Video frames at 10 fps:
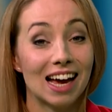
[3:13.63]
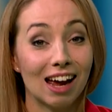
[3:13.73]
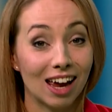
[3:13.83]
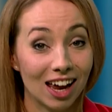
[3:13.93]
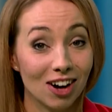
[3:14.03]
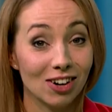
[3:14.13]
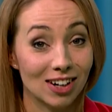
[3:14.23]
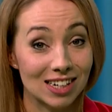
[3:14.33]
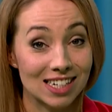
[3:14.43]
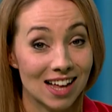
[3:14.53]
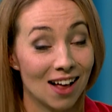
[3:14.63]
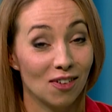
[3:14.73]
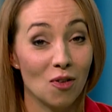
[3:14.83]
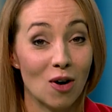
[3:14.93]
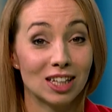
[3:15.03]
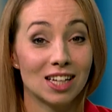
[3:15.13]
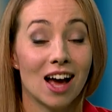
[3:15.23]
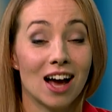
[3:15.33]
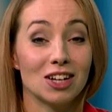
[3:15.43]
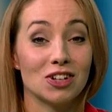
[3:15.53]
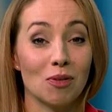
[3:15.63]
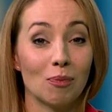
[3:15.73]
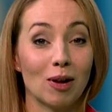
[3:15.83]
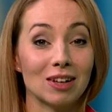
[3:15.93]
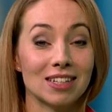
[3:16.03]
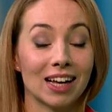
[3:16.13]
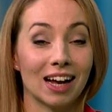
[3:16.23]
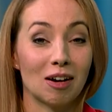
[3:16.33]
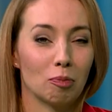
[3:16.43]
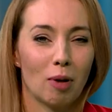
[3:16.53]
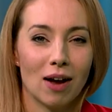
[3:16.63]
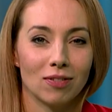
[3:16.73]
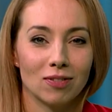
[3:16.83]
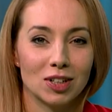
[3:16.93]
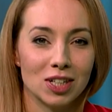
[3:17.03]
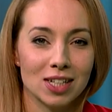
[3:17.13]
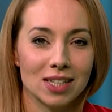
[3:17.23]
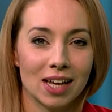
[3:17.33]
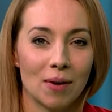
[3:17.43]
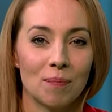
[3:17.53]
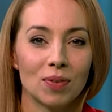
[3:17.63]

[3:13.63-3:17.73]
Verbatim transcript: hear yourself what John Paul II and Primate Wyszynski